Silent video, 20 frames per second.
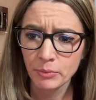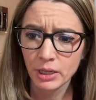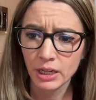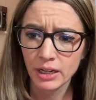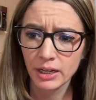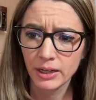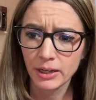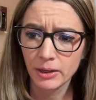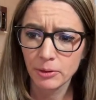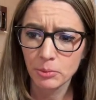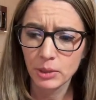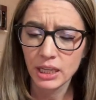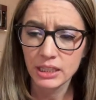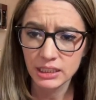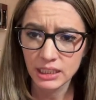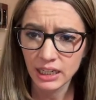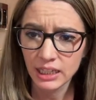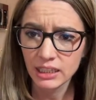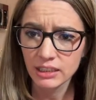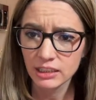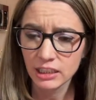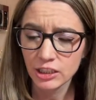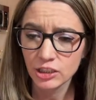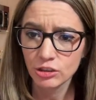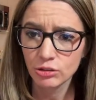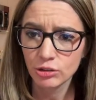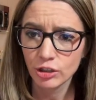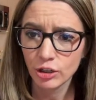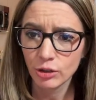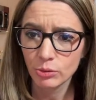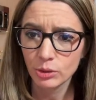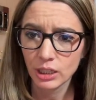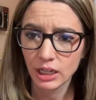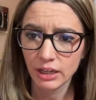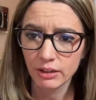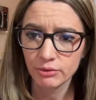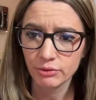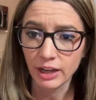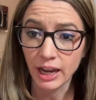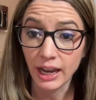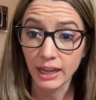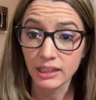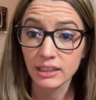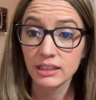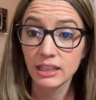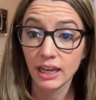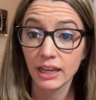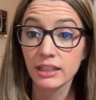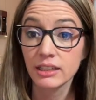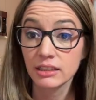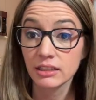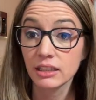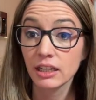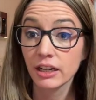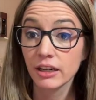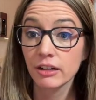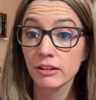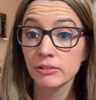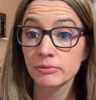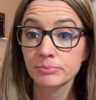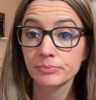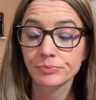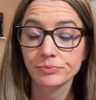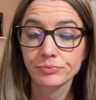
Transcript: and then I can let you know when I've added that in there.